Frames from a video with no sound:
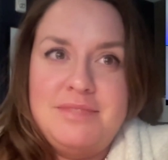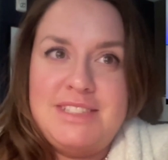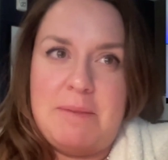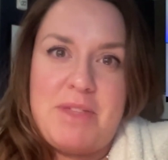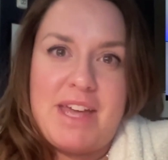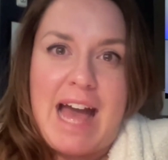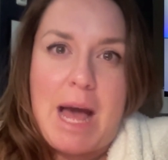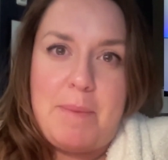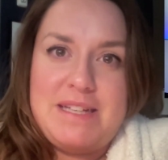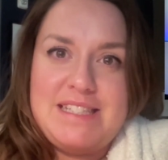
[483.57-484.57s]
something
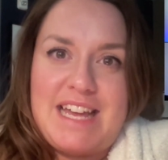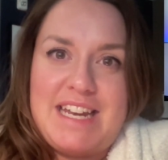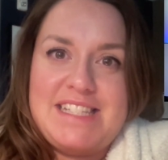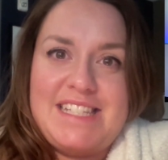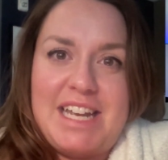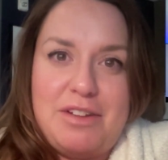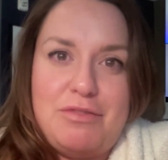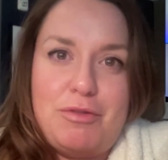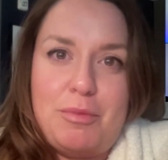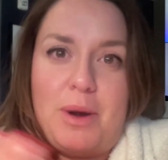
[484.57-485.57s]
happens, and instead
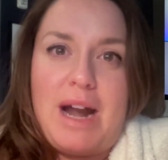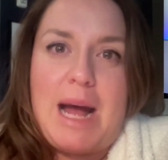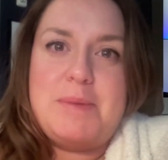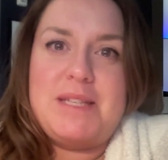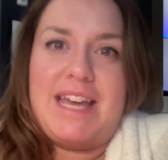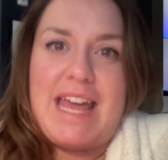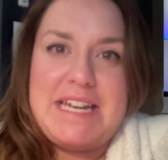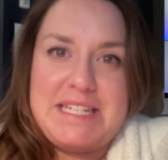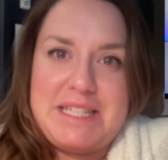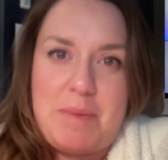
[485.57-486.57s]
of perhaps like
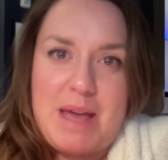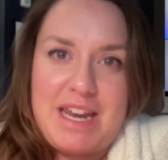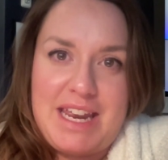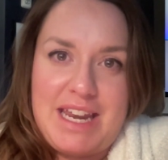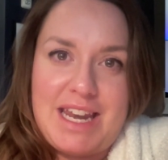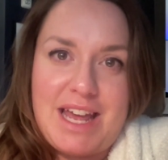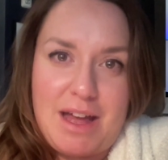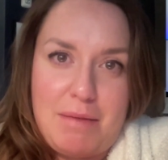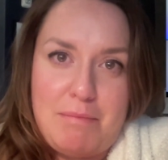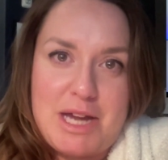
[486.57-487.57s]
anticipating
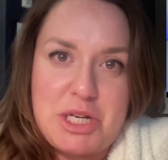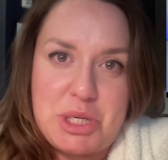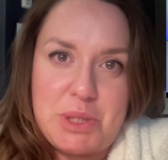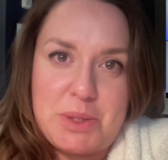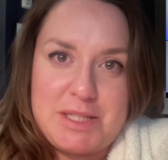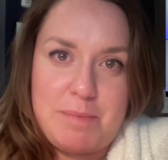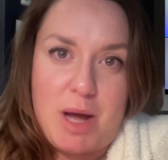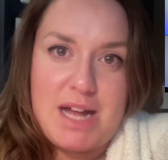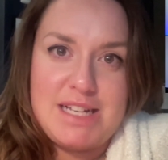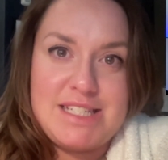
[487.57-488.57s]
a measured
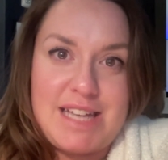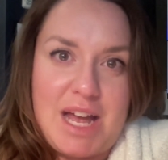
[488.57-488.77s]
response,